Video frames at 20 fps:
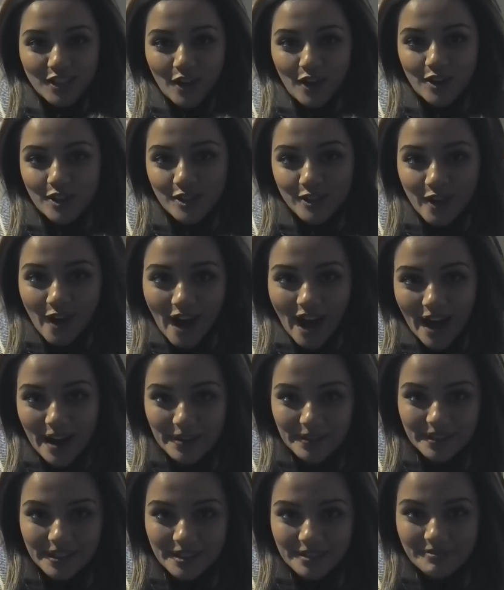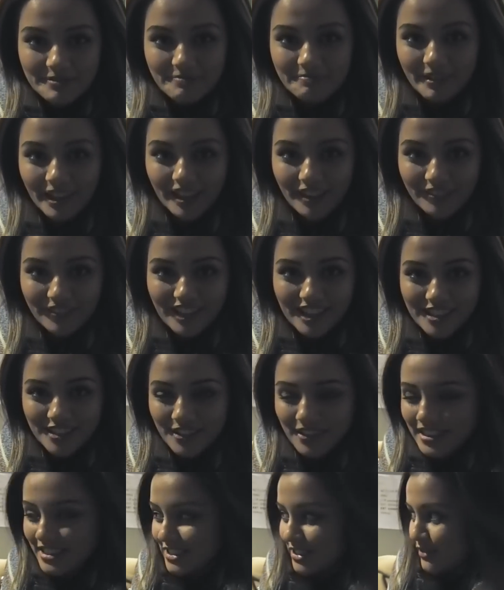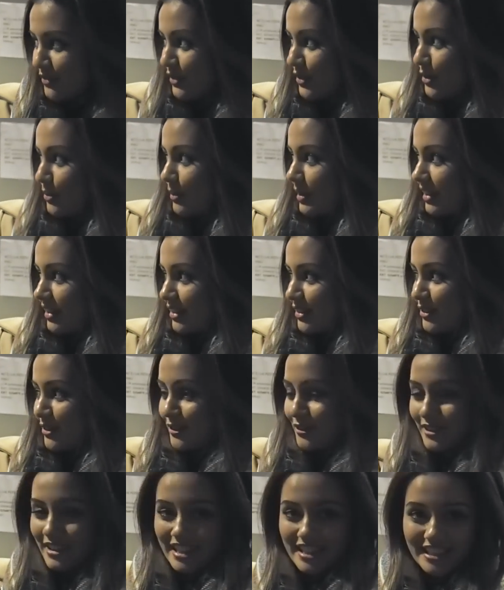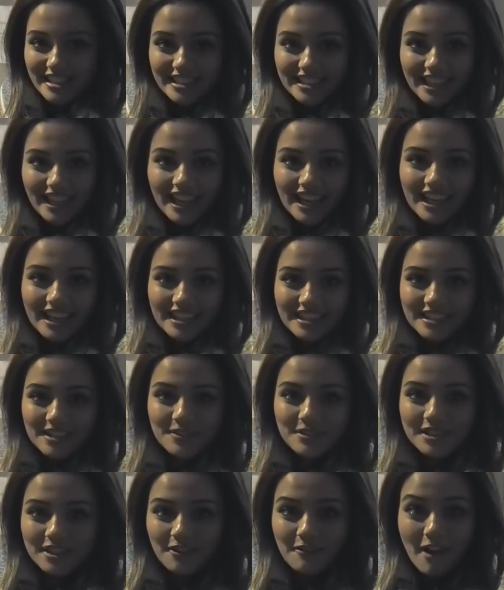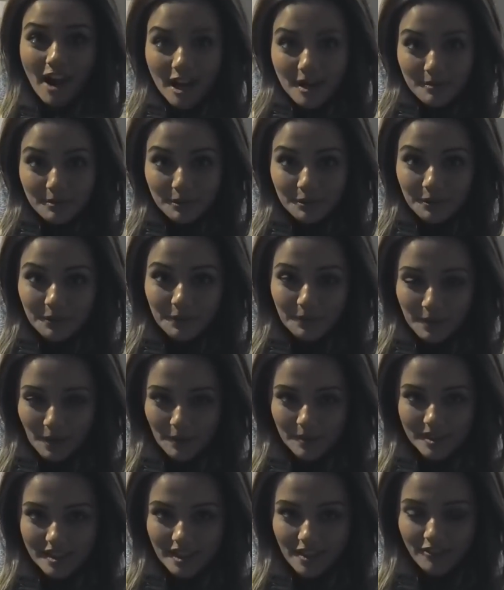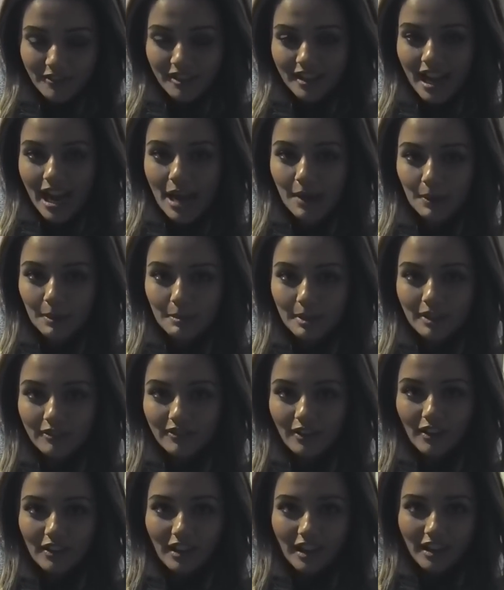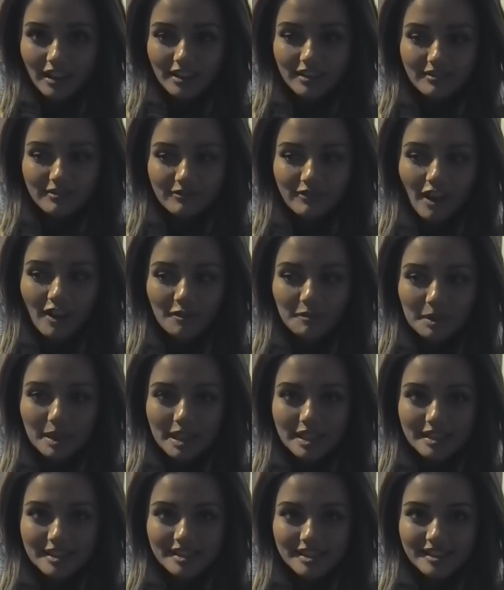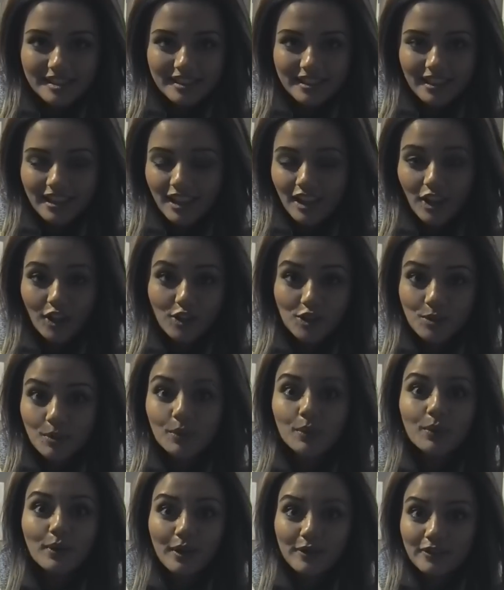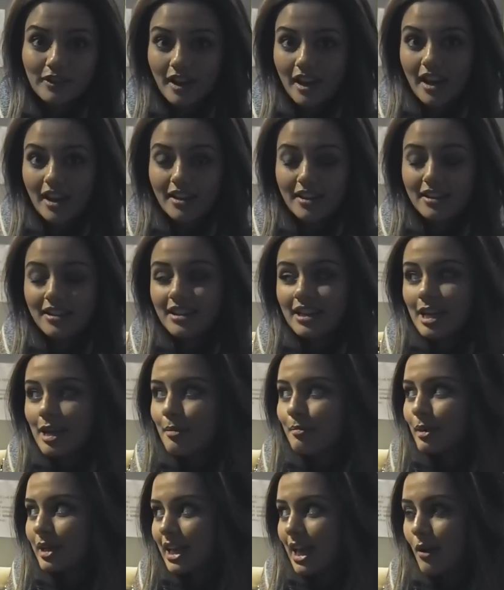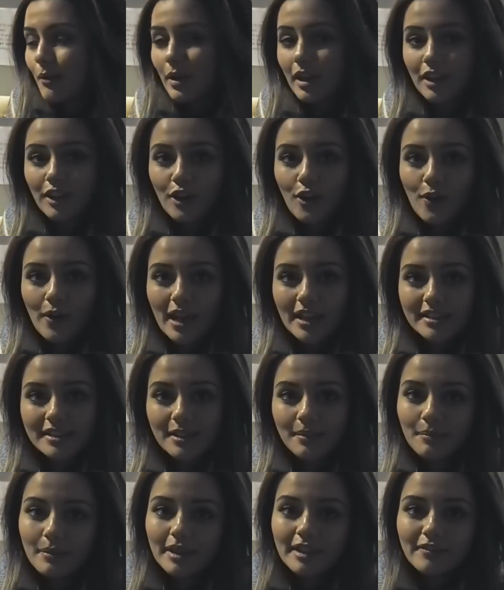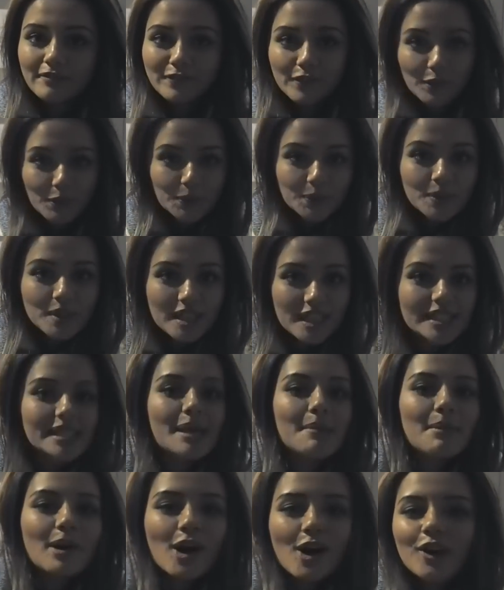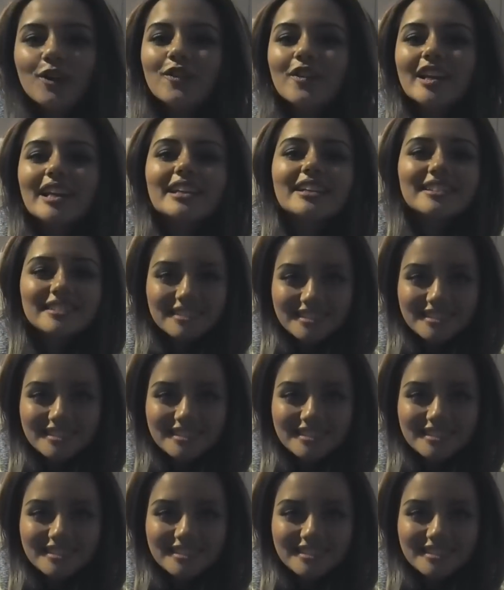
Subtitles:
So I just got out of my radio interview with Noreen and it was incredible. I was in there for an hour but it felt like 5 minutes and I could do it all over again. But now we're gonna go and get some food because I'm hungry.